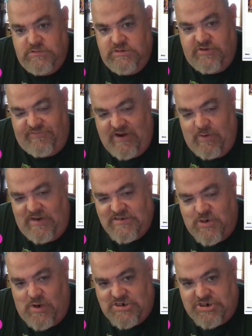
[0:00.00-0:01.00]
So if anyone has a
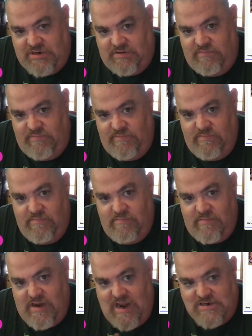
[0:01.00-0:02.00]
question,
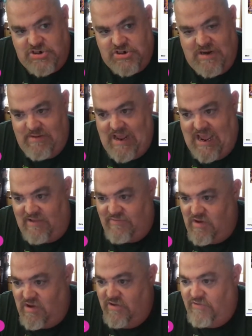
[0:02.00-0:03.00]
now's your time to
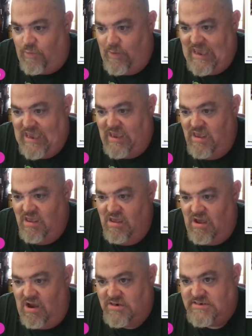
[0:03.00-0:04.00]
ask, because we
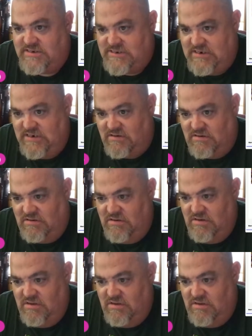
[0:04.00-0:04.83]
are still